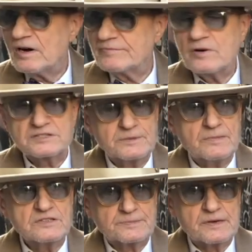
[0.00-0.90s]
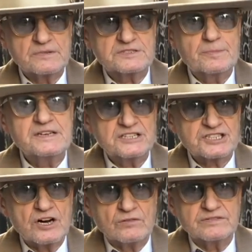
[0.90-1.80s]
advice to most people is to be
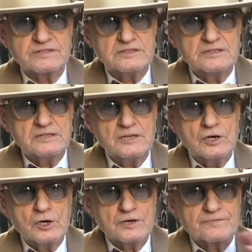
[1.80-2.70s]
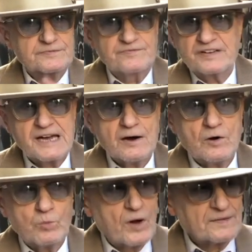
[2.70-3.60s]
yourself forget
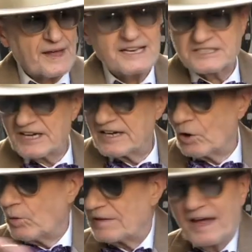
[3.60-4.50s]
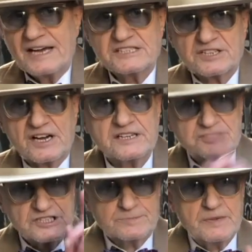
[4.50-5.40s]
what they say or what they say
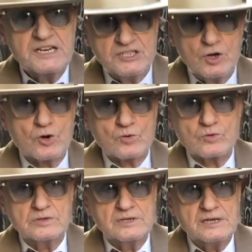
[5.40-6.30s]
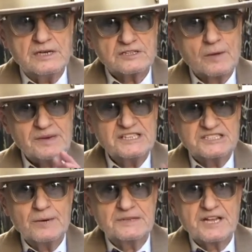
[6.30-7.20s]
just be you don't be
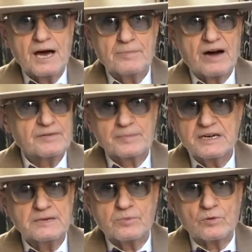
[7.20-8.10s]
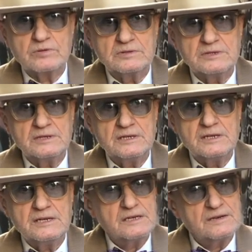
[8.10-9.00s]
intimidated by other people
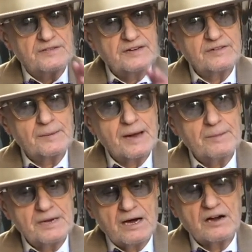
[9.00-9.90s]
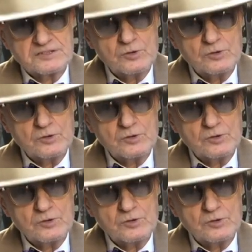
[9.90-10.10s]
funny thing about me I do